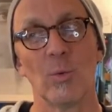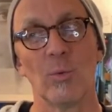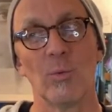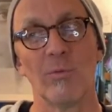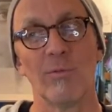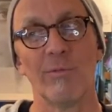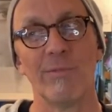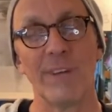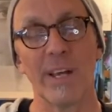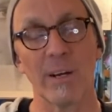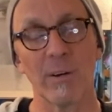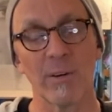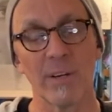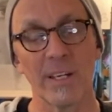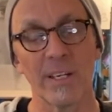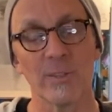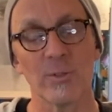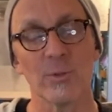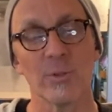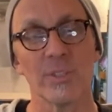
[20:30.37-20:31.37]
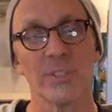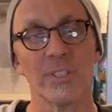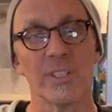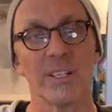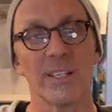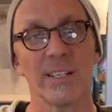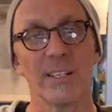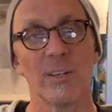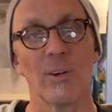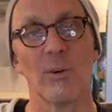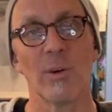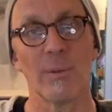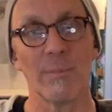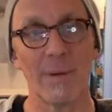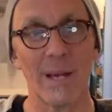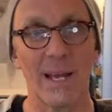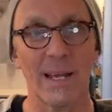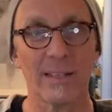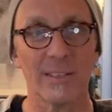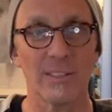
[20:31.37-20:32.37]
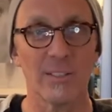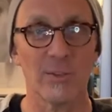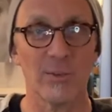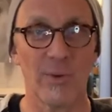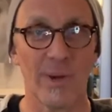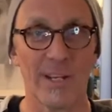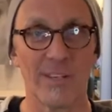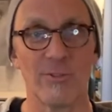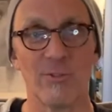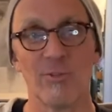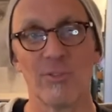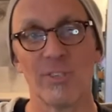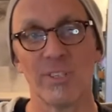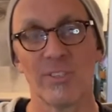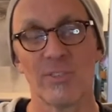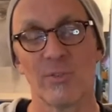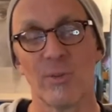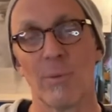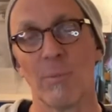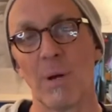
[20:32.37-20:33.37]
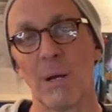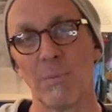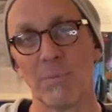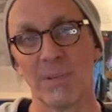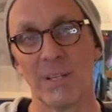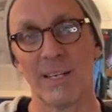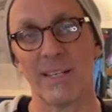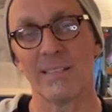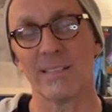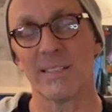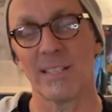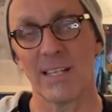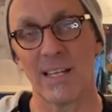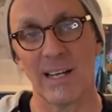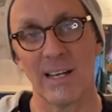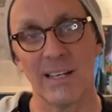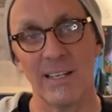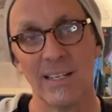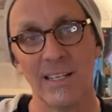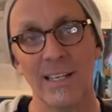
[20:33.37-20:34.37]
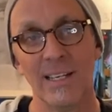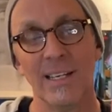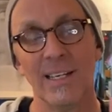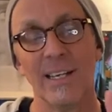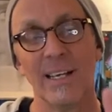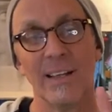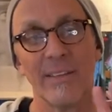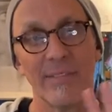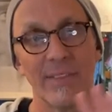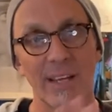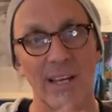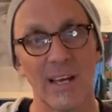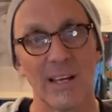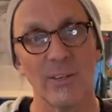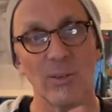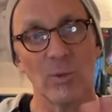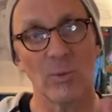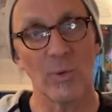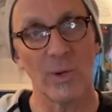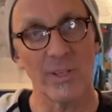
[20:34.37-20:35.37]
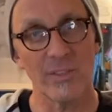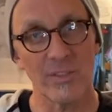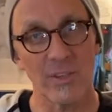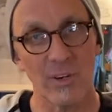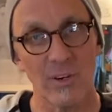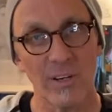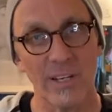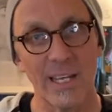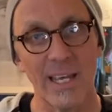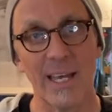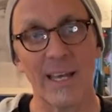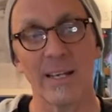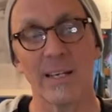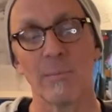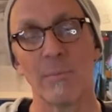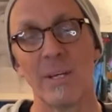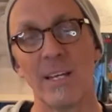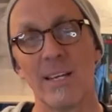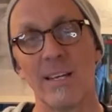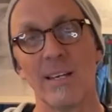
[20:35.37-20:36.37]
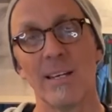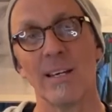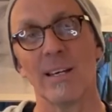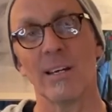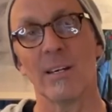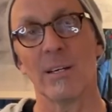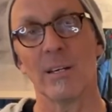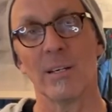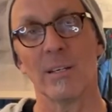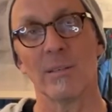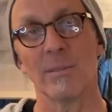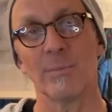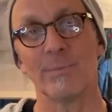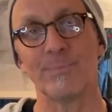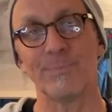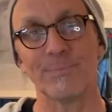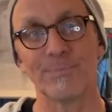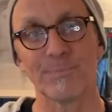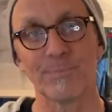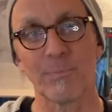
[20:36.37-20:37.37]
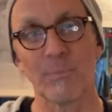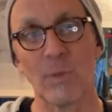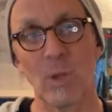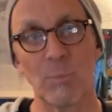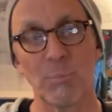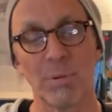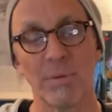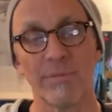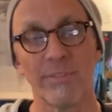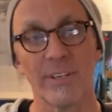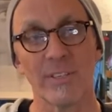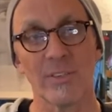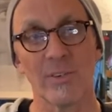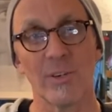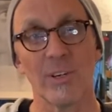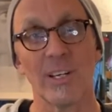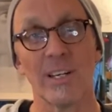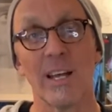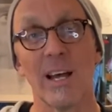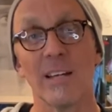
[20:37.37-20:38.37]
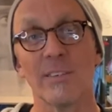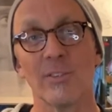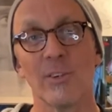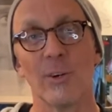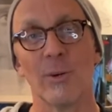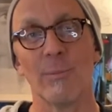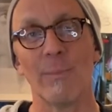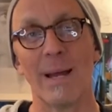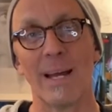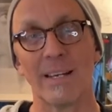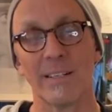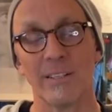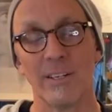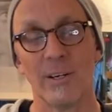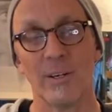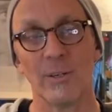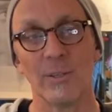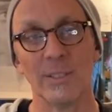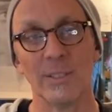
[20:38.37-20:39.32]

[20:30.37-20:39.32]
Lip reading: very interested in going back to train jiu-jitsu at my place. The guy who runs our academy, Professor Hanato Magno,